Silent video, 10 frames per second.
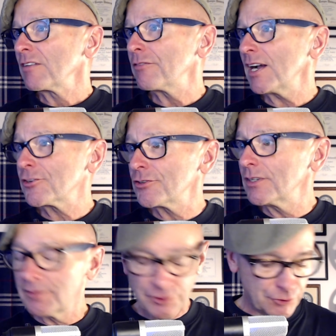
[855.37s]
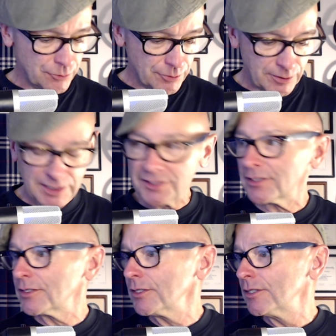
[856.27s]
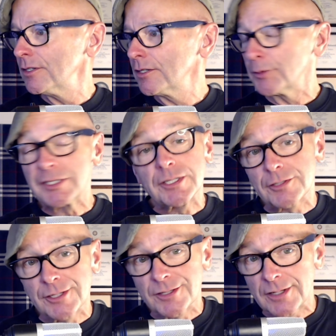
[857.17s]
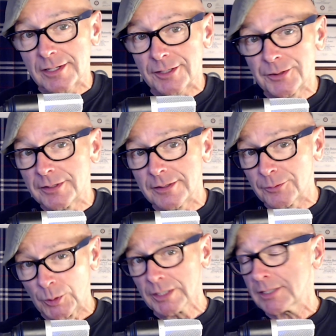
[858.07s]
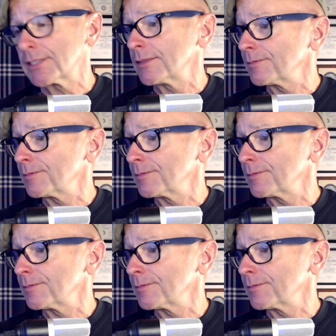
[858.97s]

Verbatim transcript: Fraction of a joule is an erg, which is just a unit of work.